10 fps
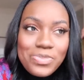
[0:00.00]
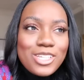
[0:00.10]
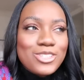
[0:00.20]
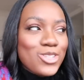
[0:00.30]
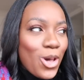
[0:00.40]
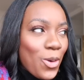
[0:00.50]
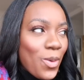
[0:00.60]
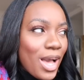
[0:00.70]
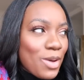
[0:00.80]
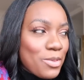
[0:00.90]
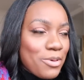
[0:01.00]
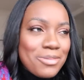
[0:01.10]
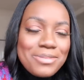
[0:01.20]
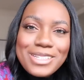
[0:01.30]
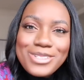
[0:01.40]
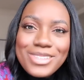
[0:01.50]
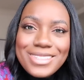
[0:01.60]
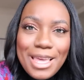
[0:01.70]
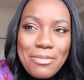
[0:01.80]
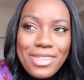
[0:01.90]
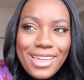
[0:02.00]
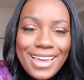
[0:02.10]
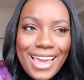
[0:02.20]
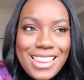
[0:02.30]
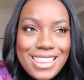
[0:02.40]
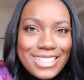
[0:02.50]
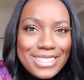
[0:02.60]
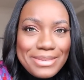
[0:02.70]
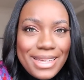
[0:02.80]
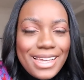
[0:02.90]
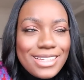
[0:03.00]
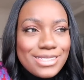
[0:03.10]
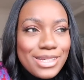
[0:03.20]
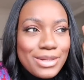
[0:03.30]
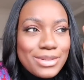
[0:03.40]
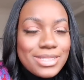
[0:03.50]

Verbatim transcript: So I will probably do the same thing again this week, so